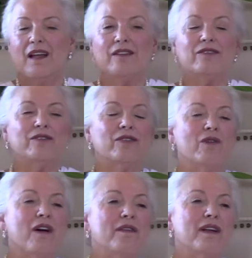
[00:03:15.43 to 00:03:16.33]
And
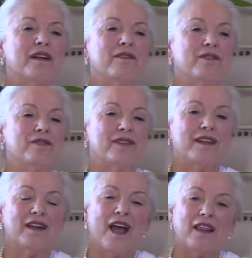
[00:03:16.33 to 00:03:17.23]
so often I've used
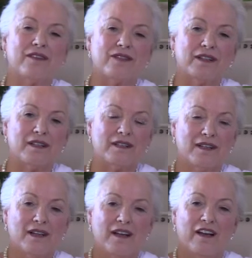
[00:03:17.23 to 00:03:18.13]
the analogy
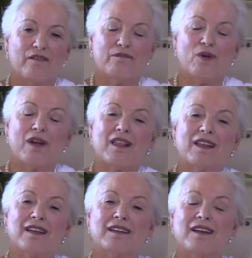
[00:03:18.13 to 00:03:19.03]
of
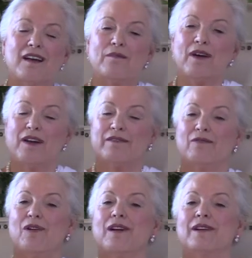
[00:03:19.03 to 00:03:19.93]
boiling a pot
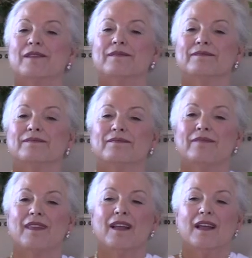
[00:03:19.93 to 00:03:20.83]
of water.
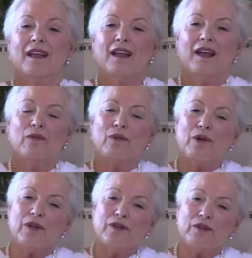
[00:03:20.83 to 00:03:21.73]
And
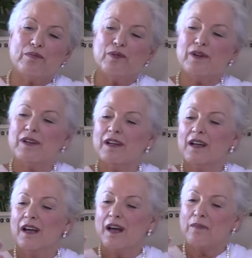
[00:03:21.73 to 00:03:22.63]
were you to put
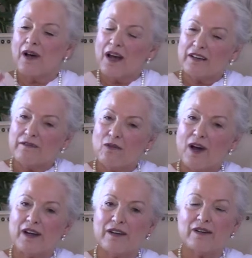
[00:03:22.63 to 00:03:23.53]
a pot of
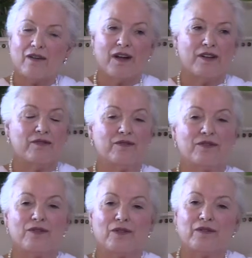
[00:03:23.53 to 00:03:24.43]
water on your
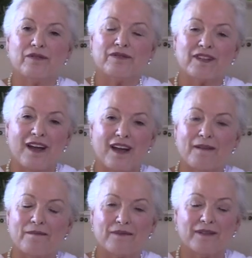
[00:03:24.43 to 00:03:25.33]
stove top